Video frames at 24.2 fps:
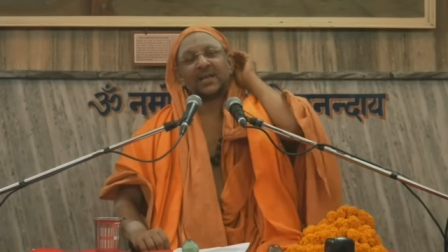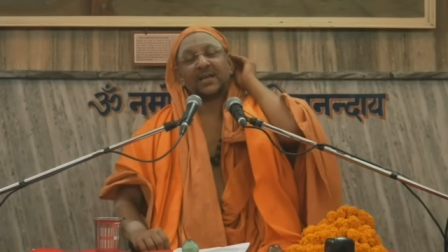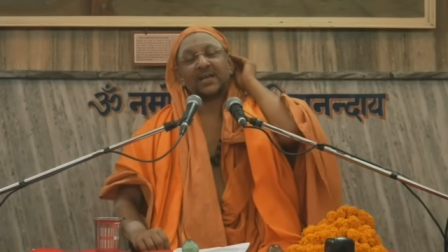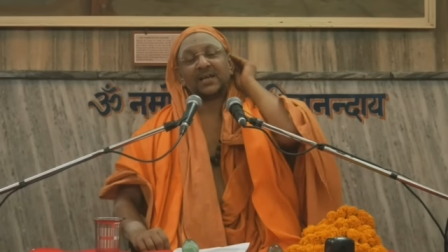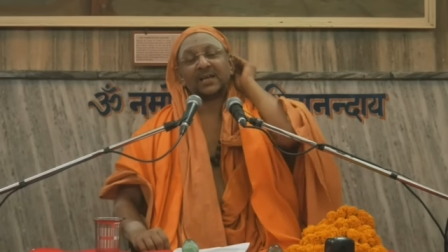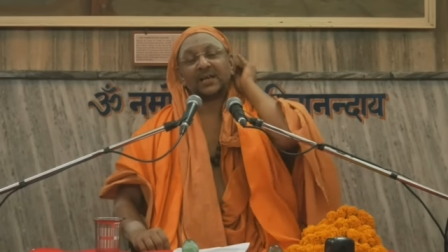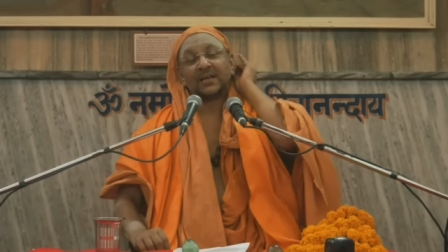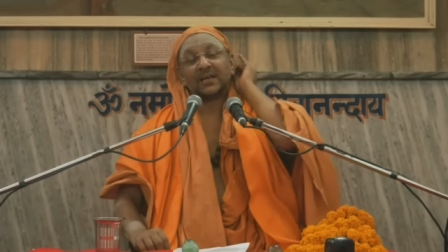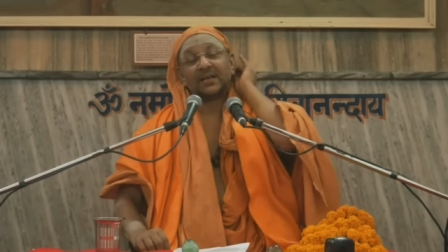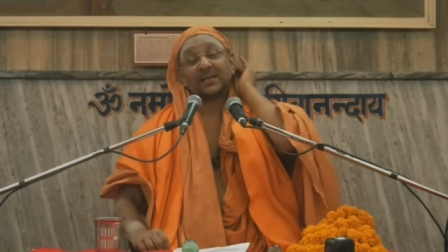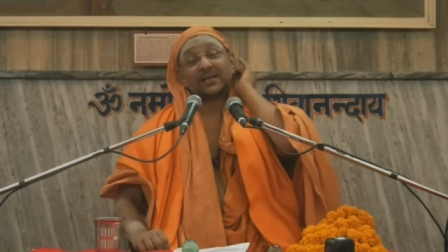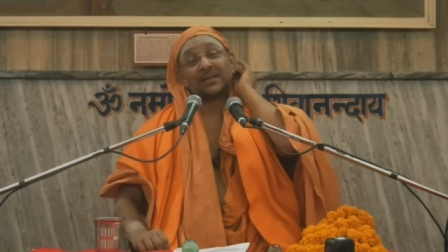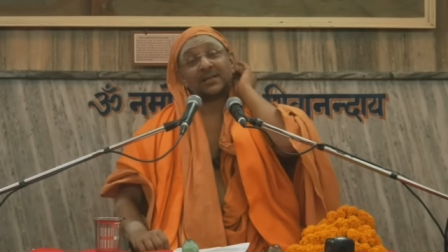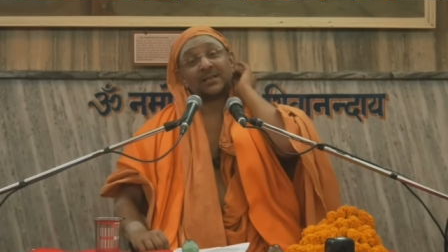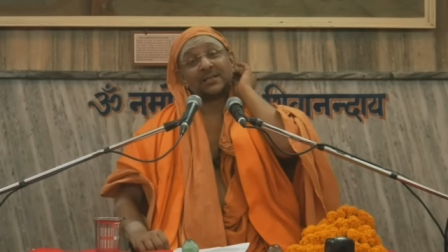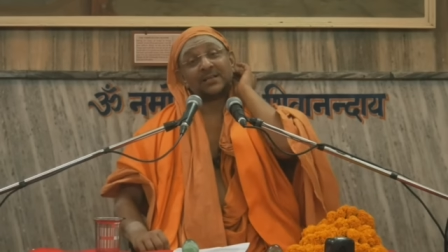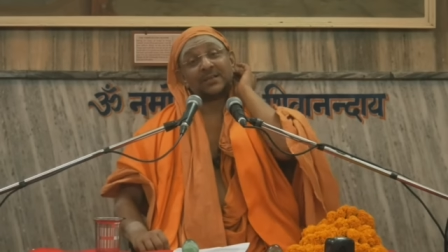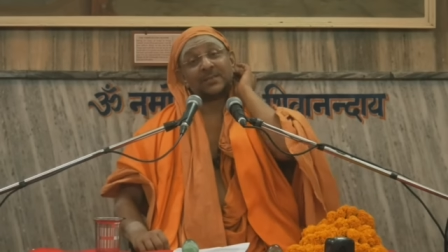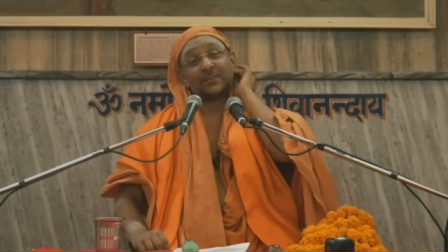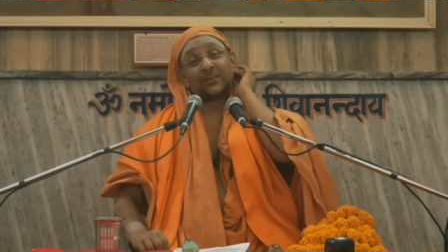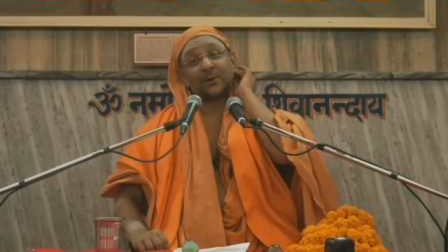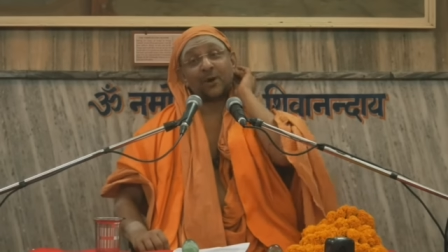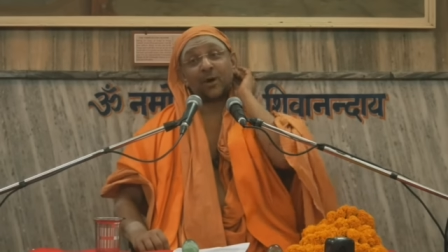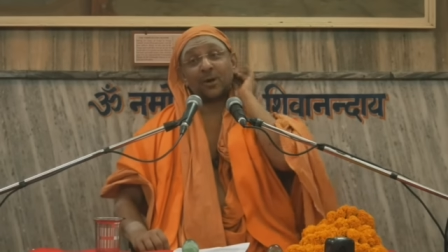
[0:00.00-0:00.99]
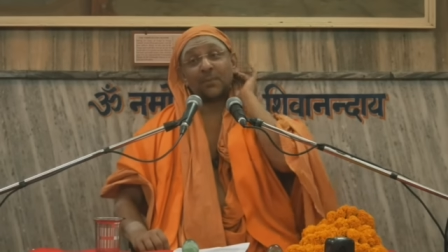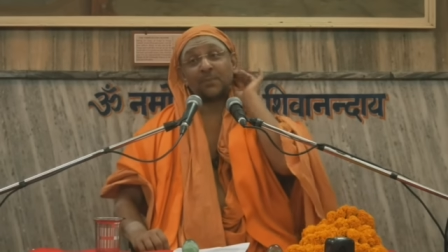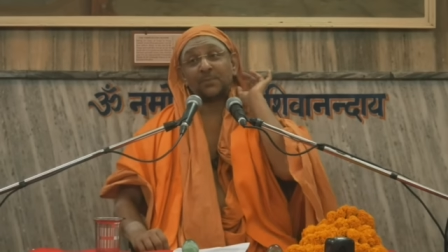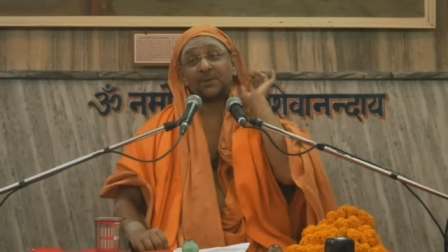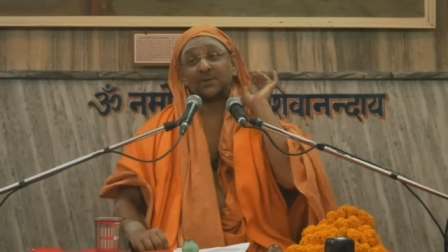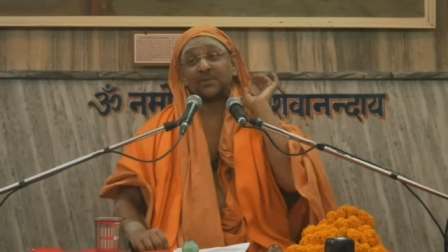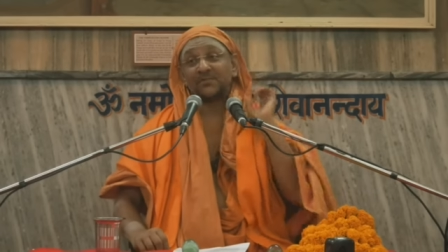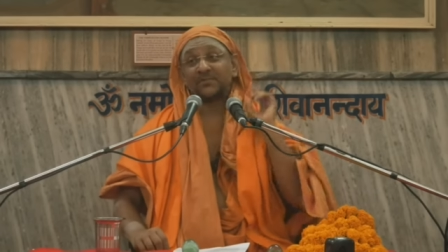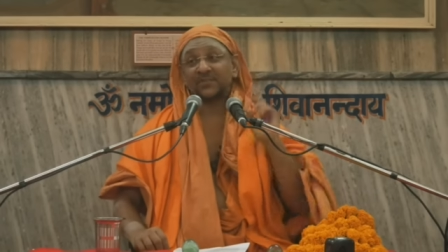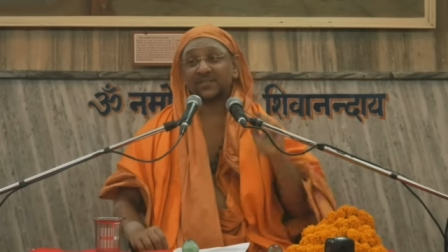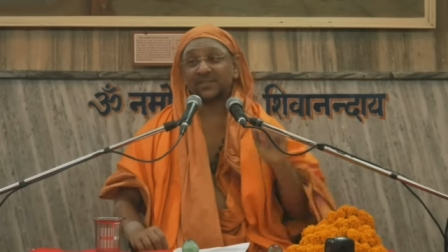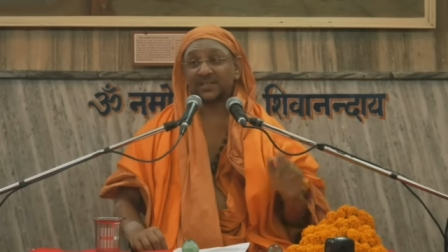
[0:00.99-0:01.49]
the
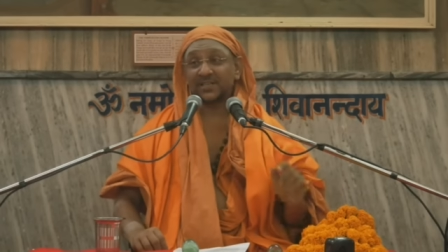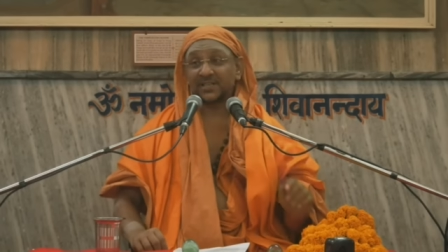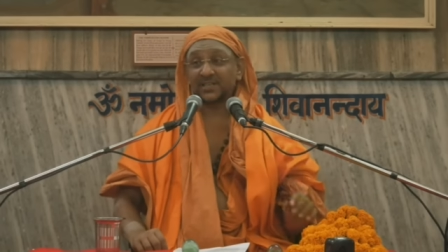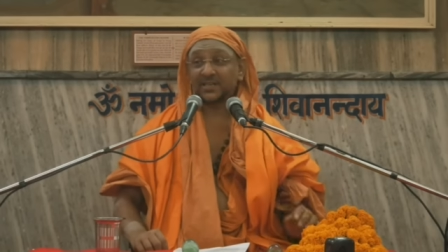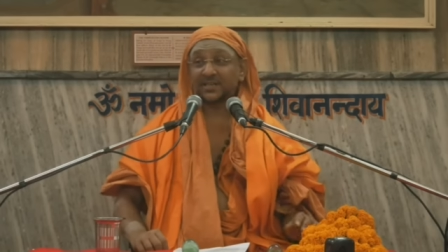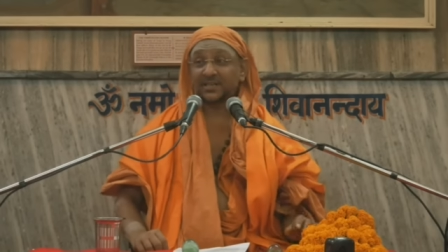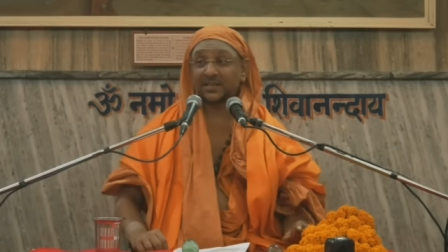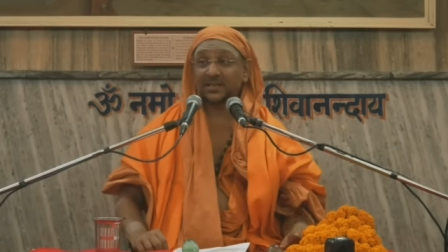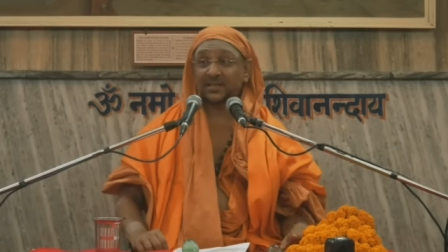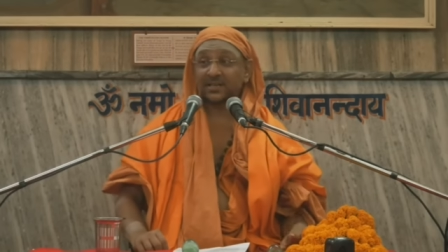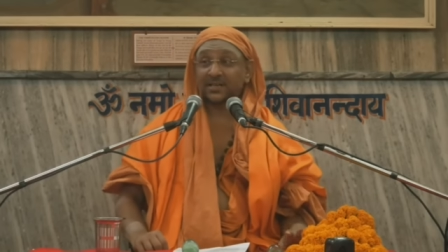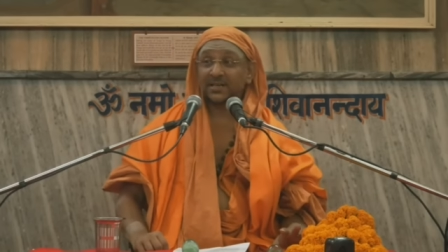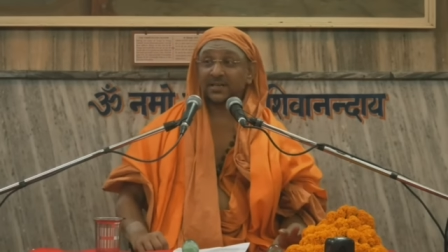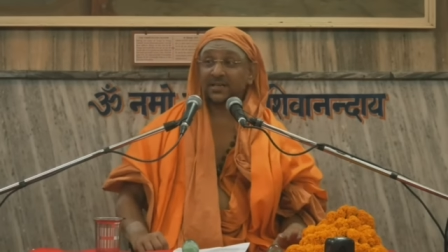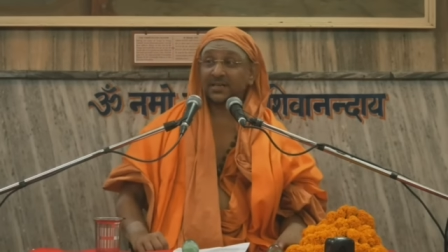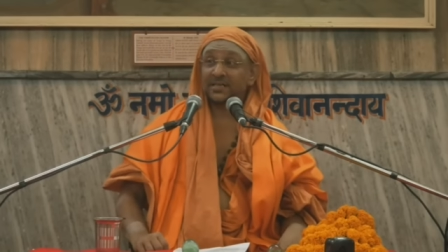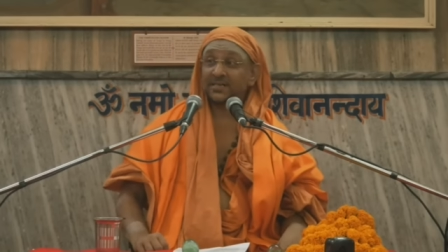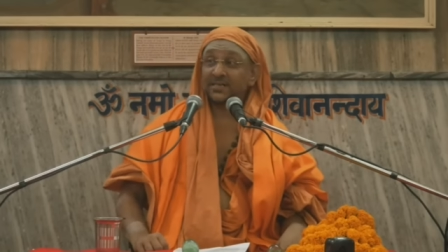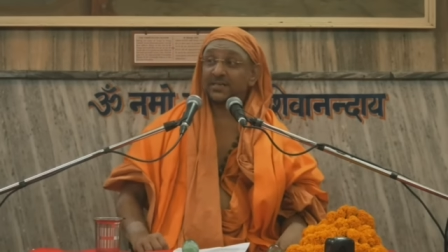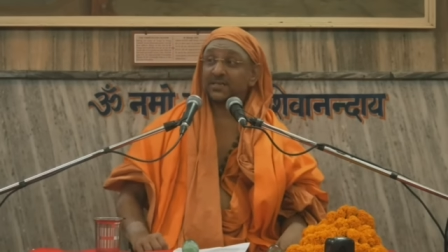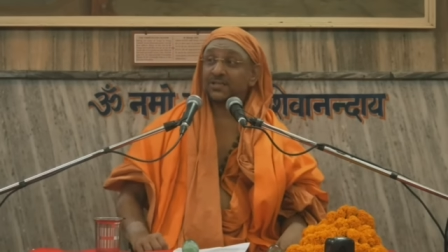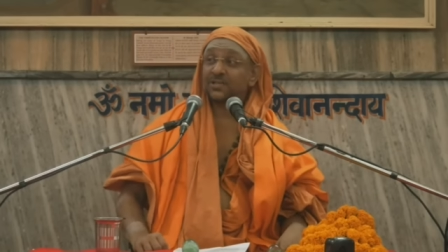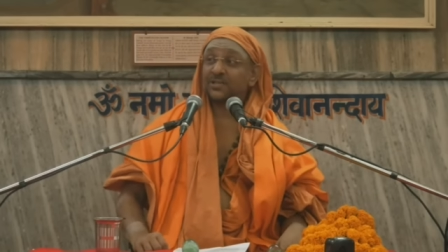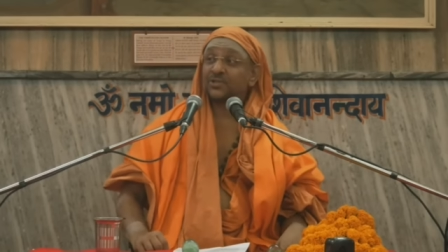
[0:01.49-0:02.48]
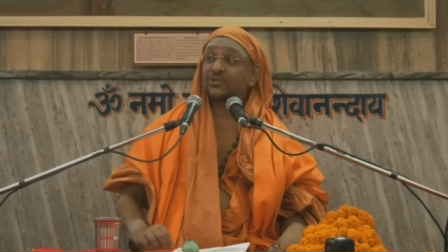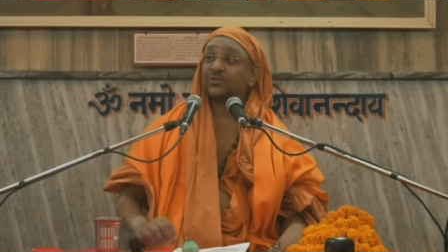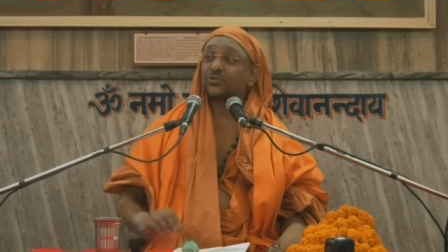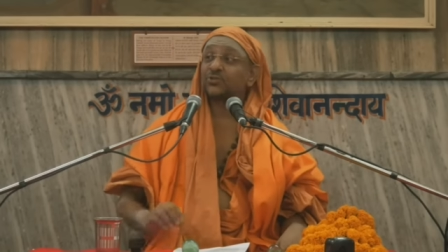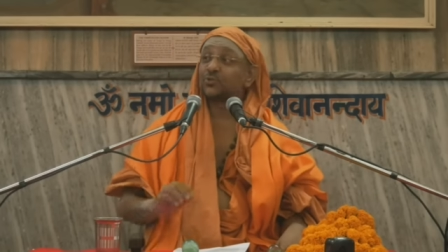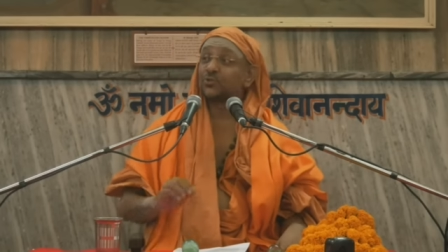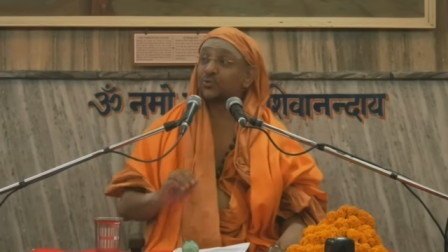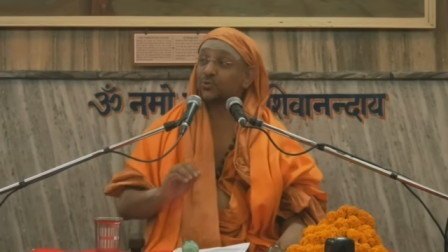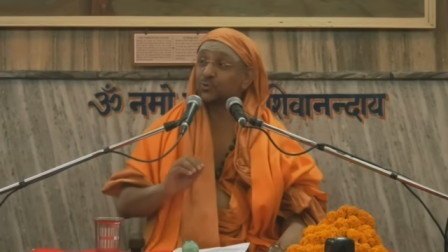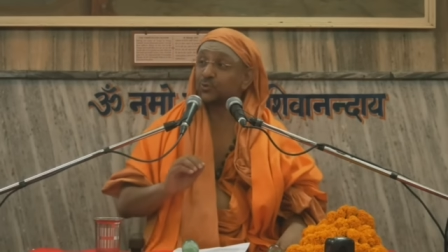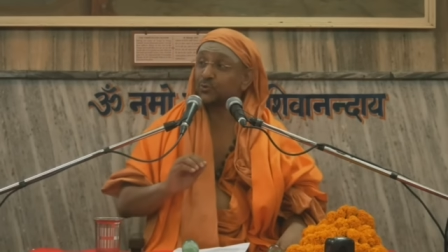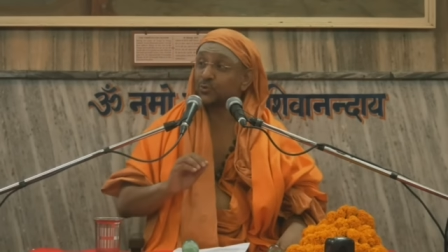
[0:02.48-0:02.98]
problem with it is it is
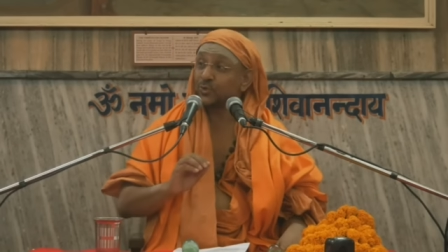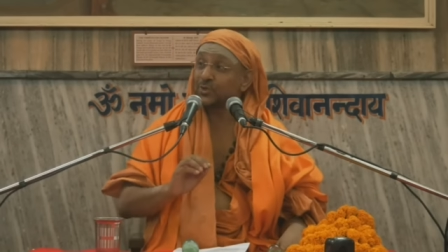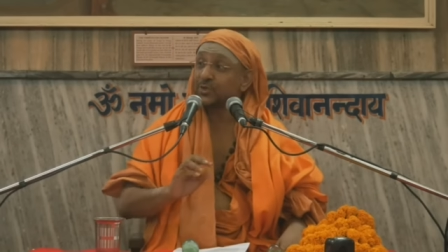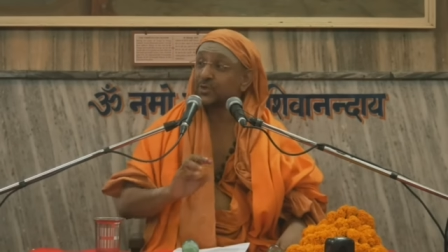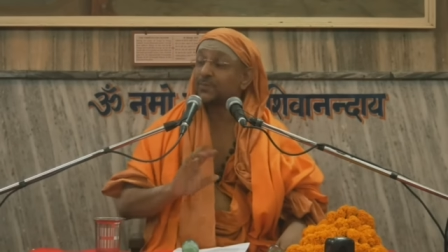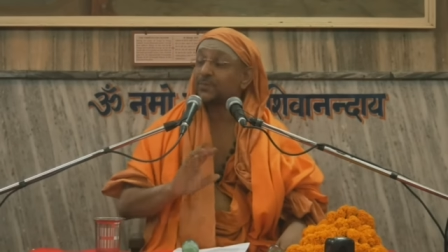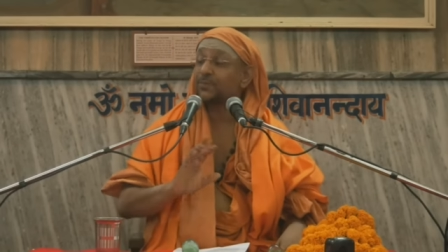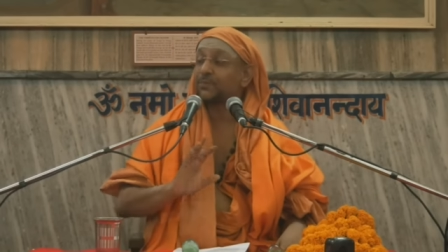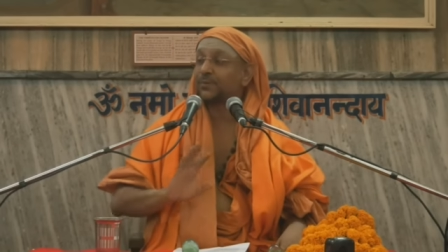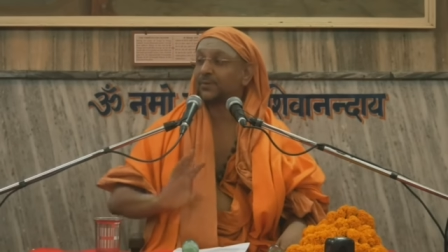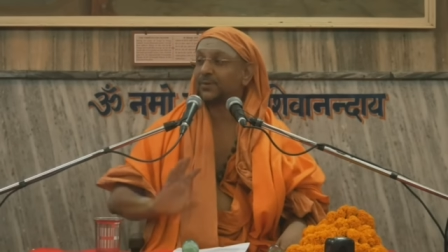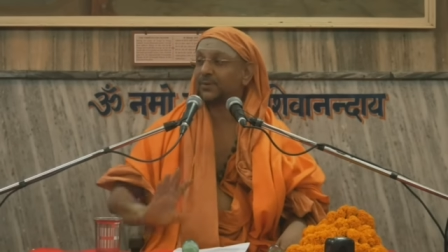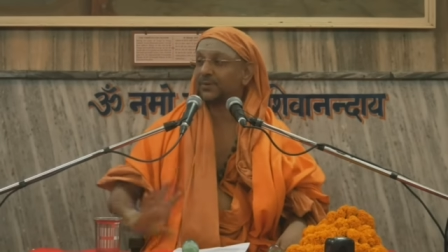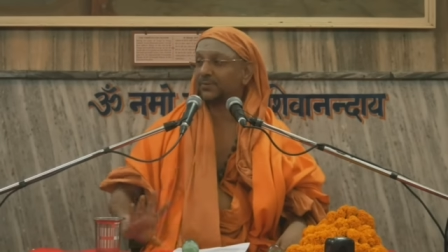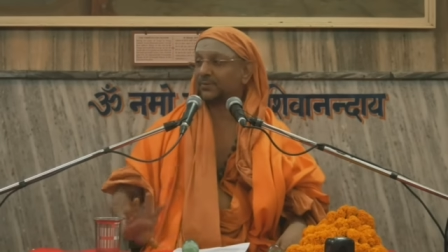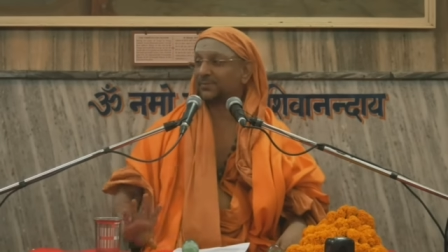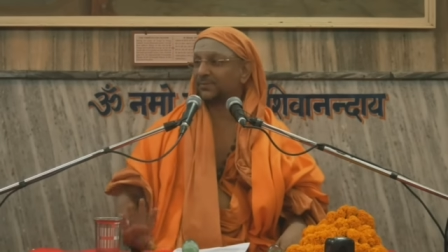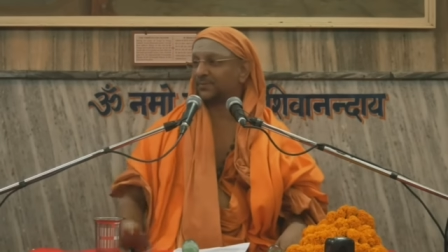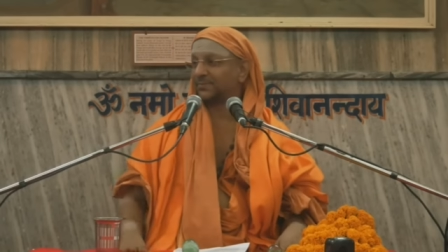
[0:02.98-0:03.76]
too simple.